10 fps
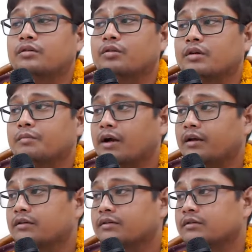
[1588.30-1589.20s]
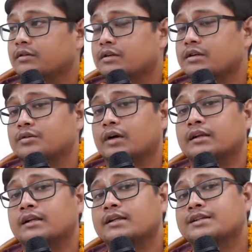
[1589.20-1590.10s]
Yoga Maya. So
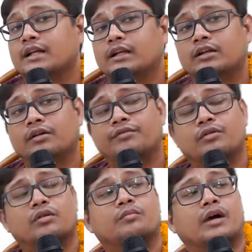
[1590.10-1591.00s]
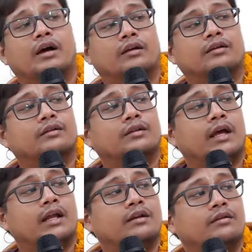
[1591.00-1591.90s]
under the shelter of Yoga Maya,
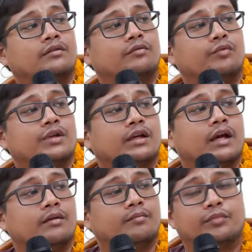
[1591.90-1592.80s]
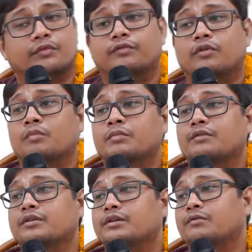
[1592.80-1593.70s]
then we can perform
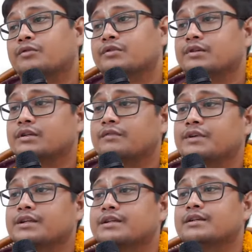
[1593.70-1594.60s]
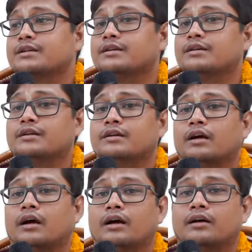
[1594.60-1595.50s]
our devotional service
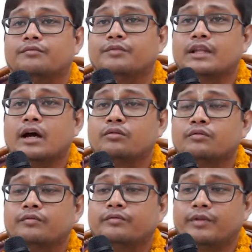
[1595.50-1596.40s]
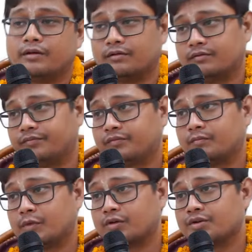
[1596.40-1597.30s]
without fear.
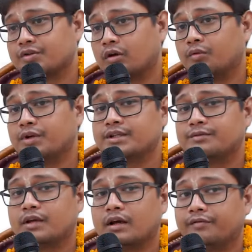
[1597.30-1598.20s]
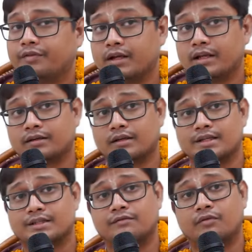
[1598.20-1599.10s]
Because always we are fearing
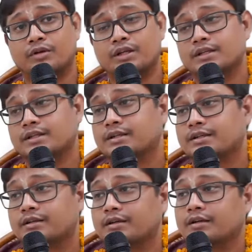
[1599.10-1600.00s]
as devotees.